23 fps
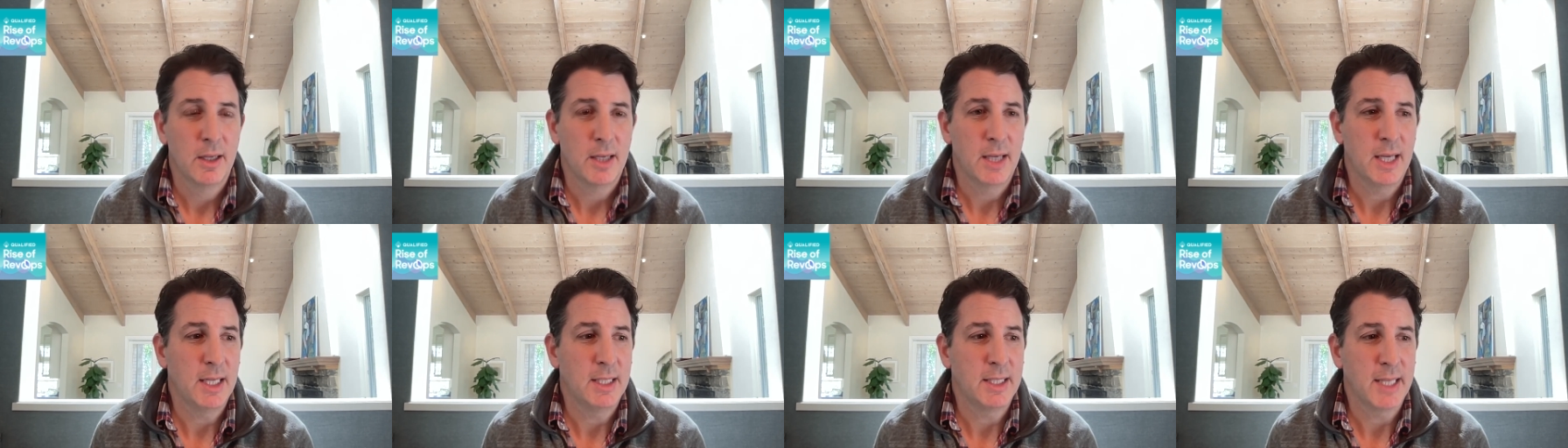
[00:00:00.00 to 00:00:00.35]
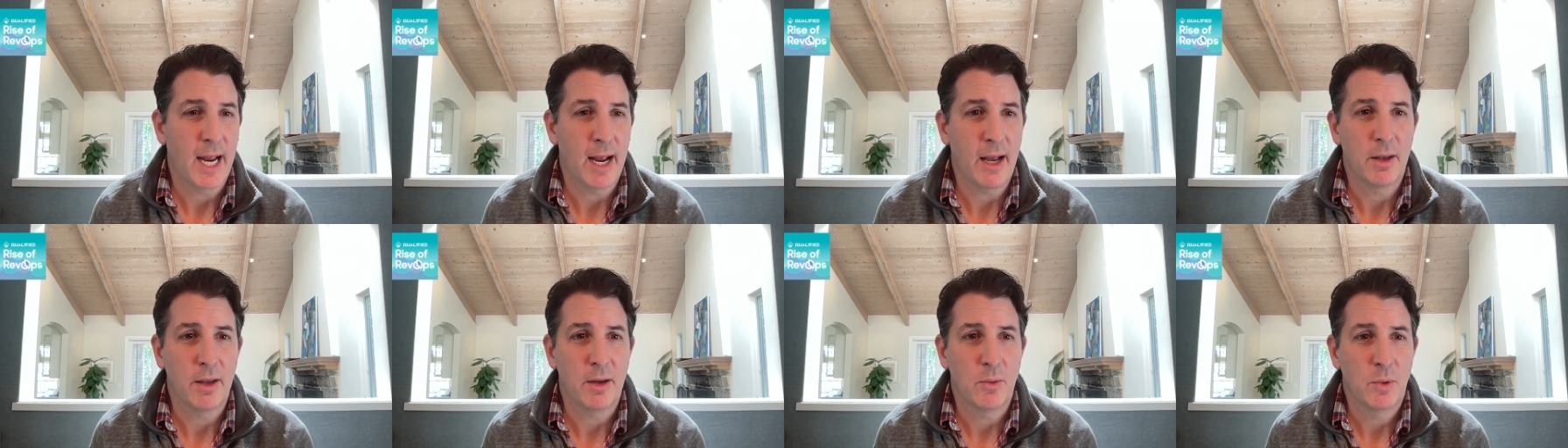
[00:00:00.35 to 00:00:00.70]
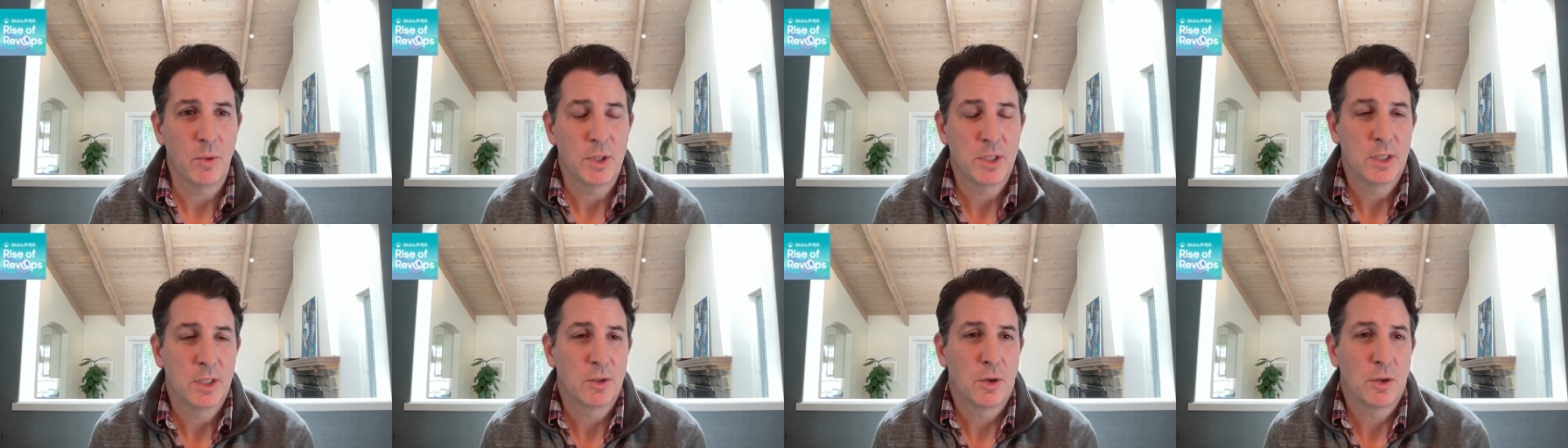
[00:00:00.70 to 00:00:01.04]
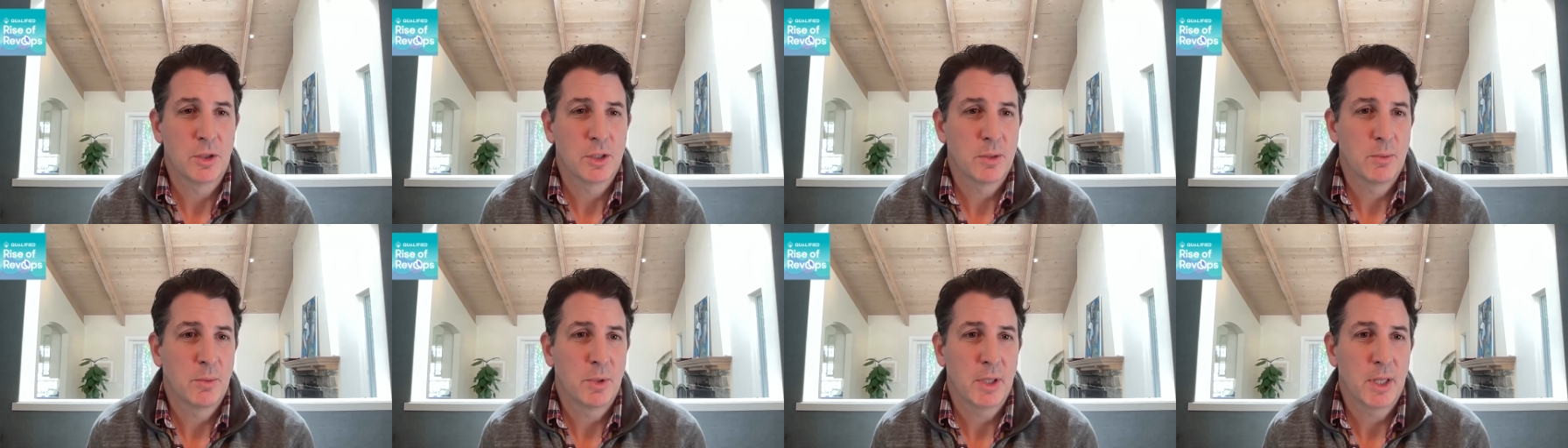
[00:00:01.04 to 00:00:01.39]
key talent, which is
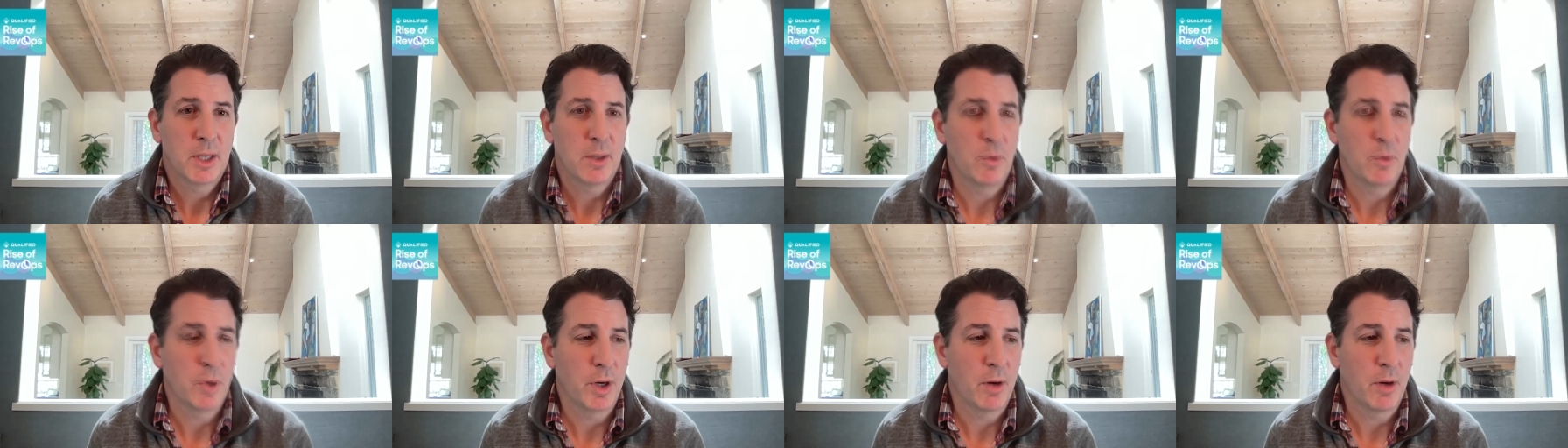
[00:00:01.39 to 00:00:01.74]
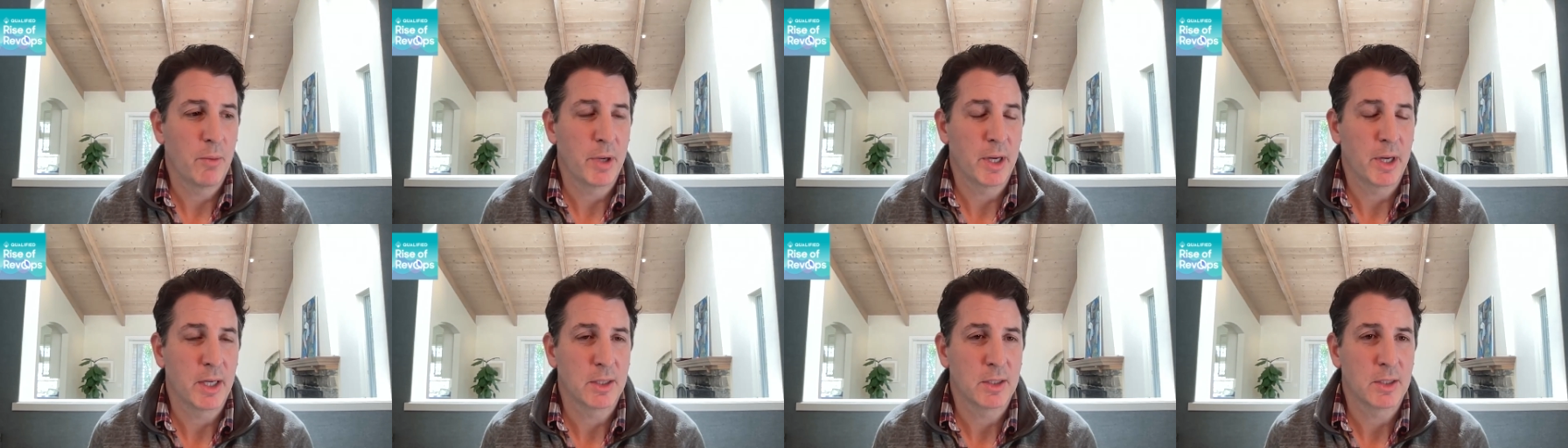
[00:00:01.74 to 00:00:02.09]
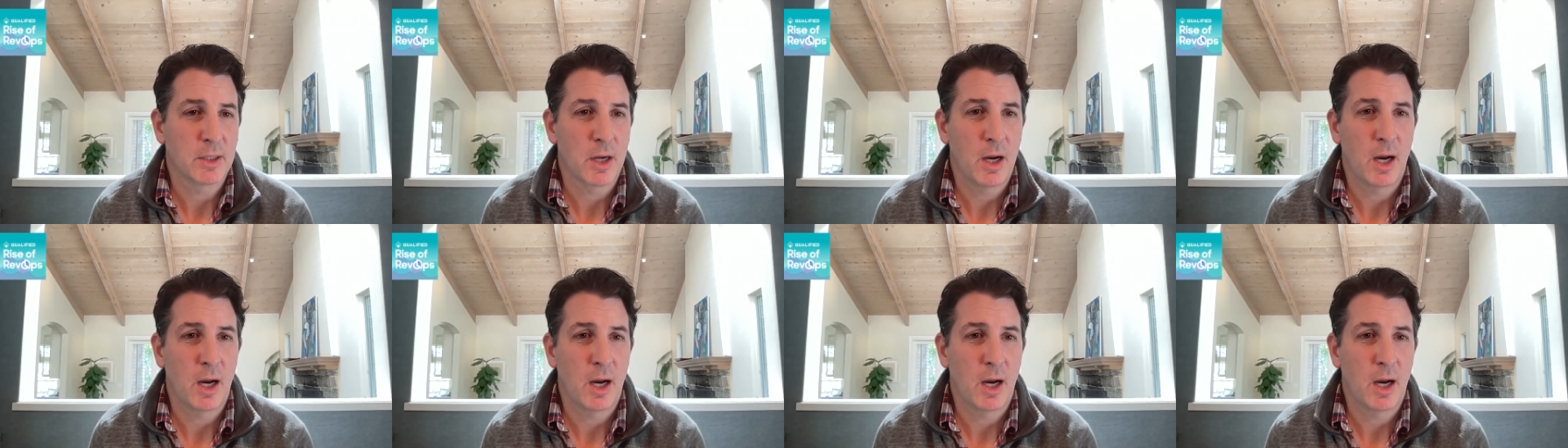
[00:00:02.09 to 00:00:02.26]
ultimately what our biggest